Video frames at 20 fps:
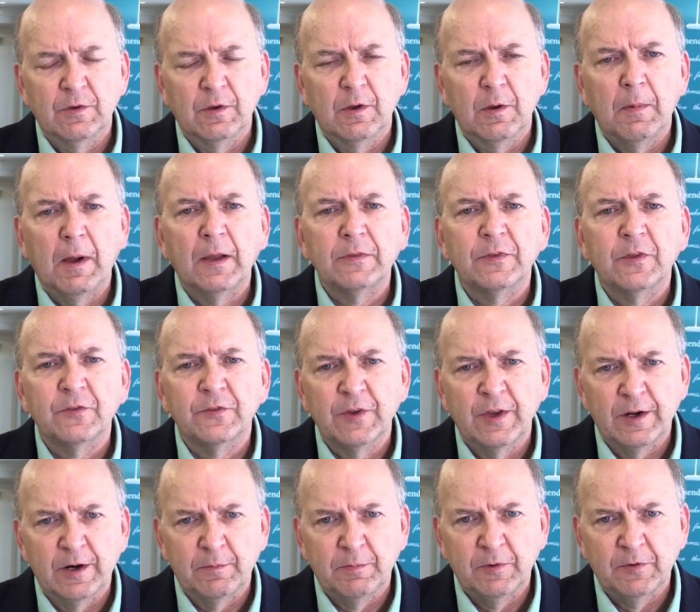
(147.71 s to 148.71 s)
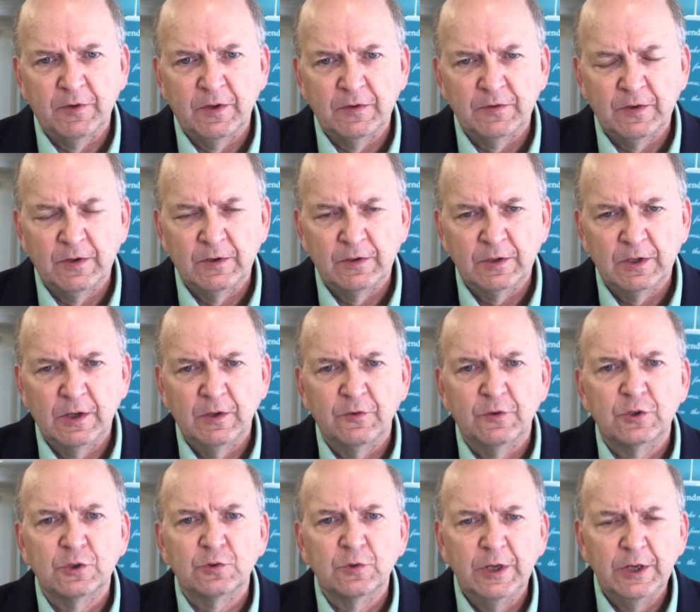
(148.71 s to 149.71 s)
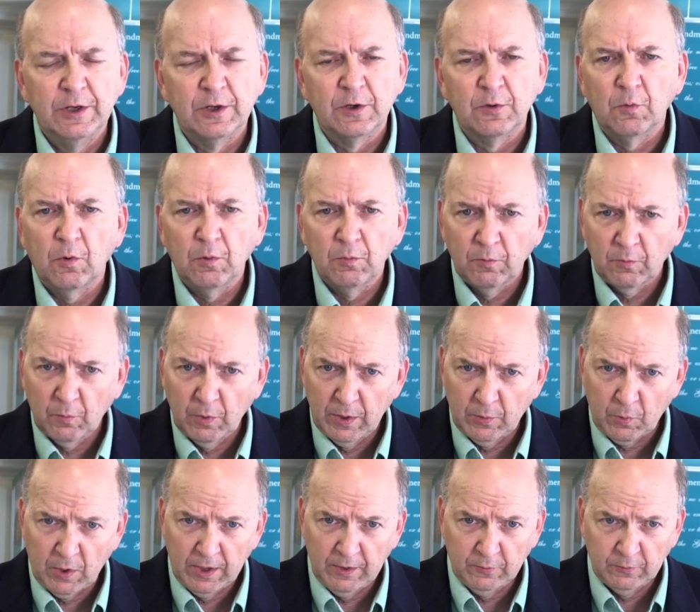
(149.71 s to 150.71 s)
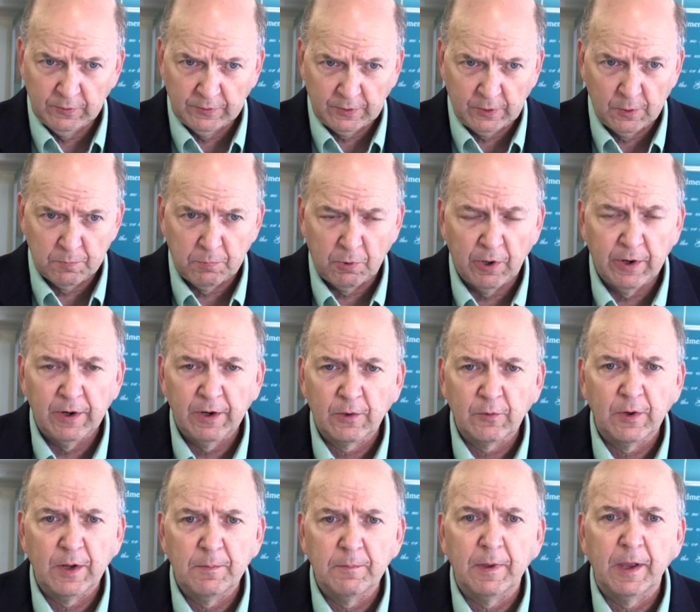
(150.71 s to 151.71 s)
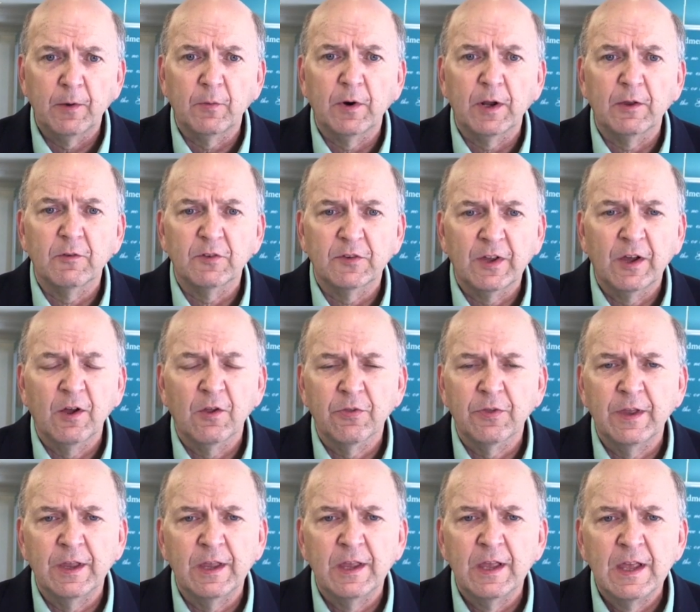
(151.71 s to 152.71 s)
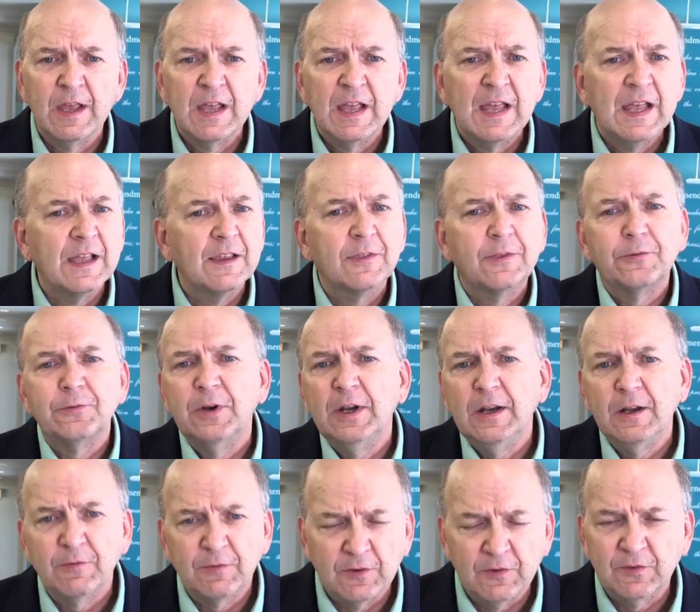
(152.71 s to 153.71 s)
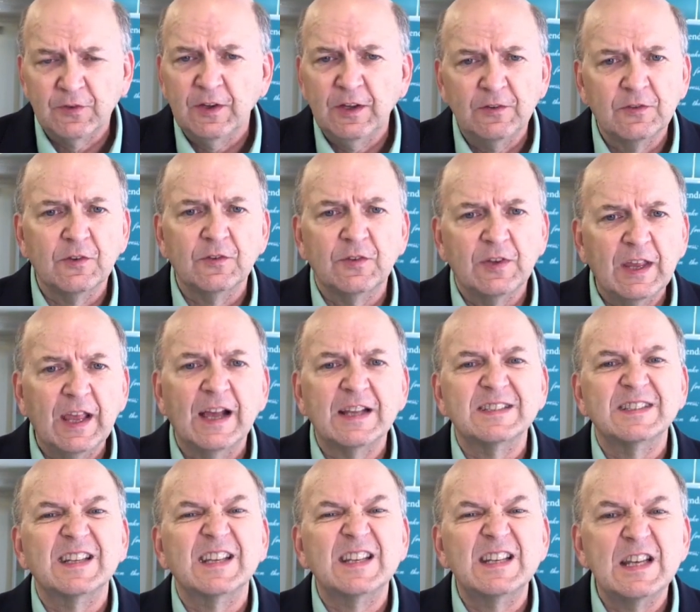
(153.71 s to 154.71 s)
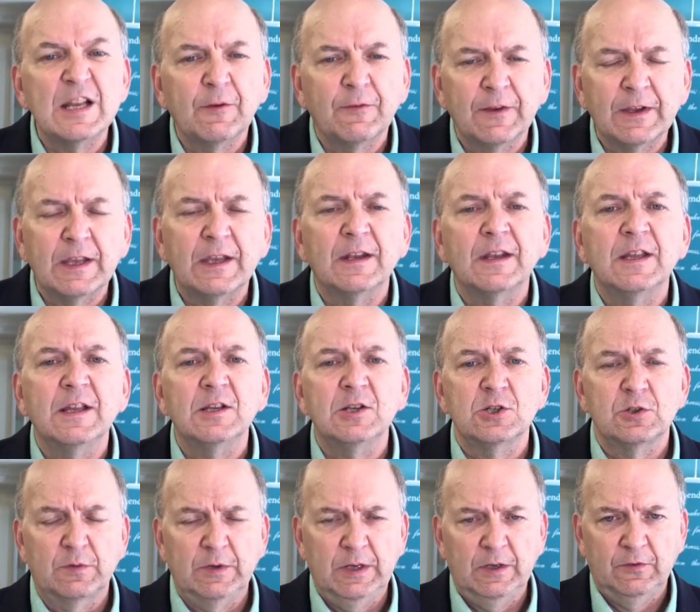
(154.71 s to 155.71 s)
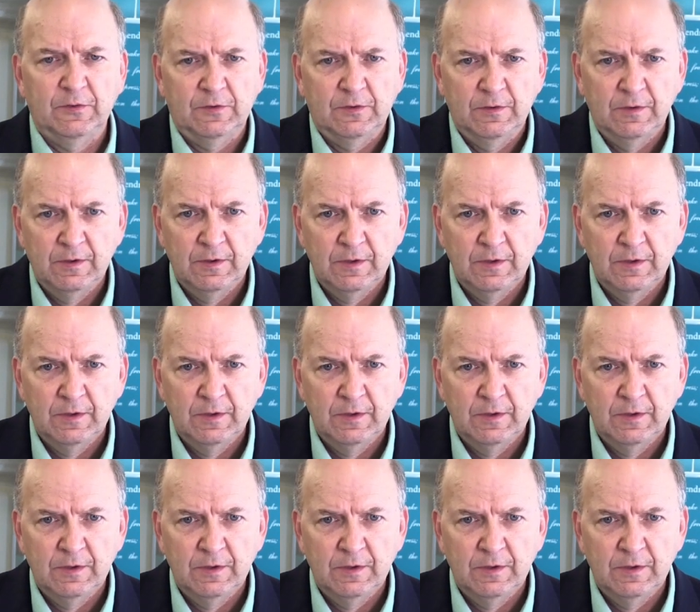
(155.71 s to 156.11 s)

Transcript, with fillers: about the center position because Tretter, while he was a good player at Green Bay when he was healthy, in three different seasons he had significant injuries.